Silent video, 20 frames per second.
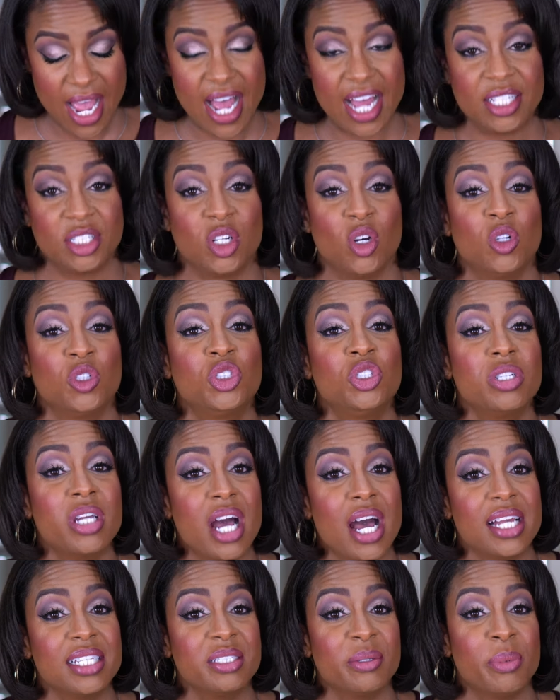I told you
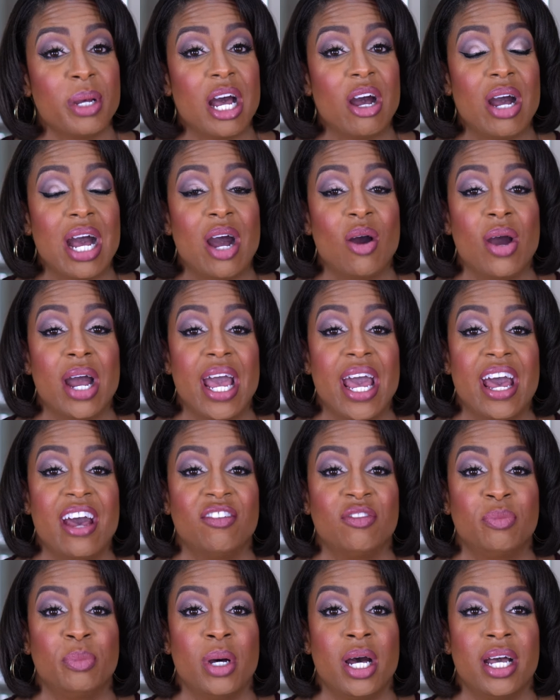guys about how I
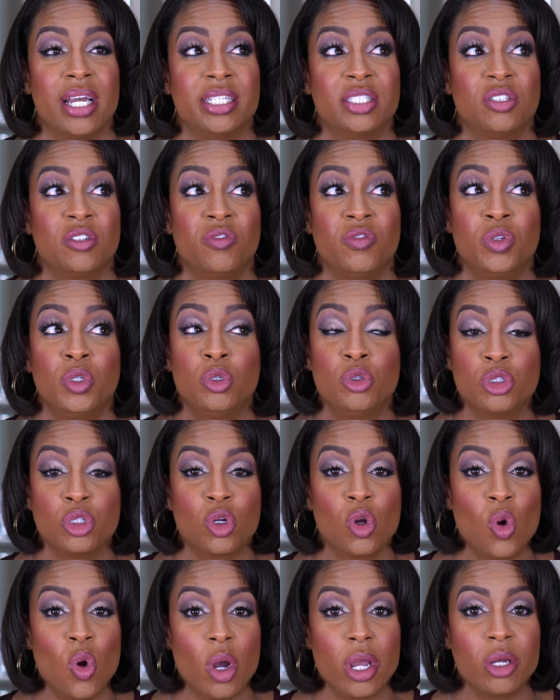have my
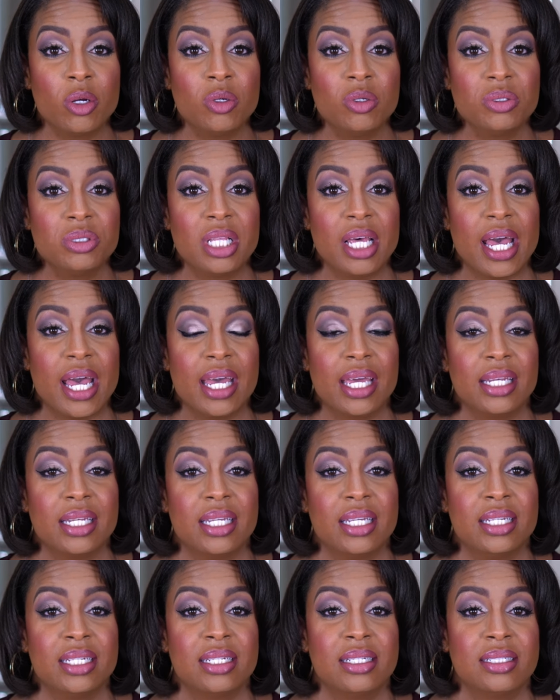diffuser oil that
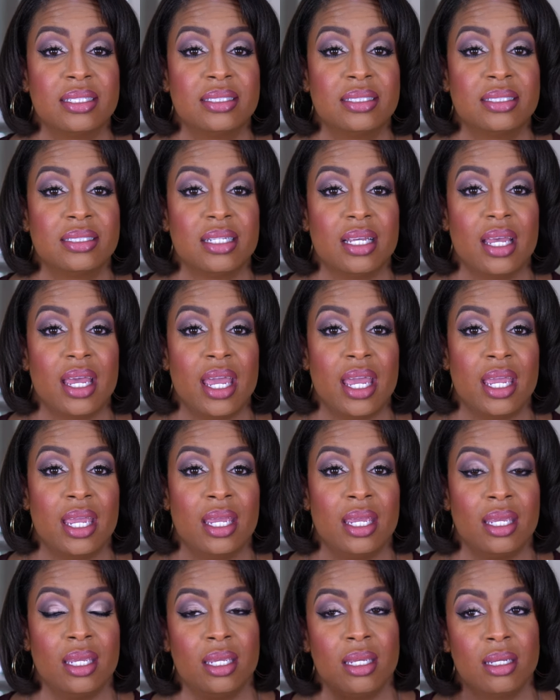is
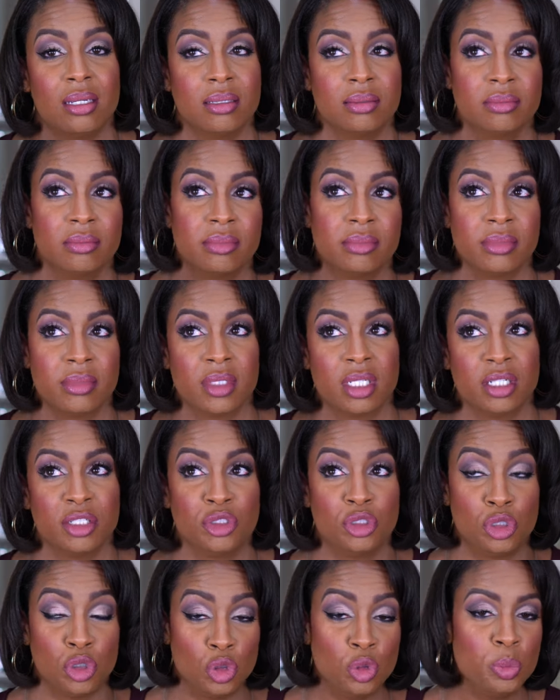a
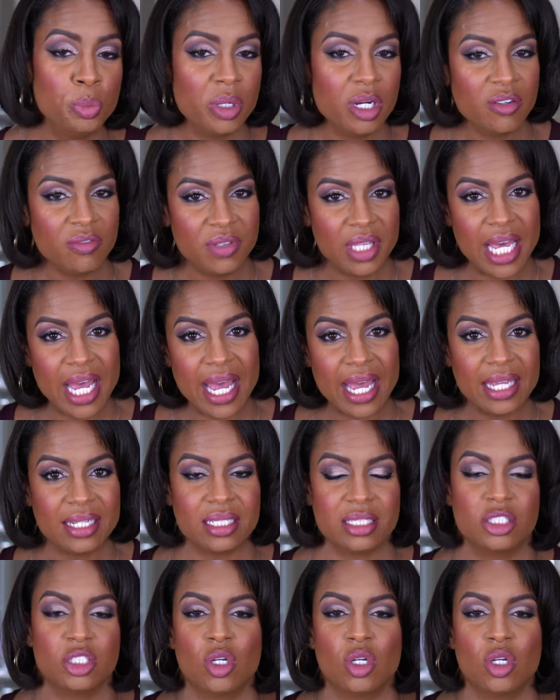dupe of that.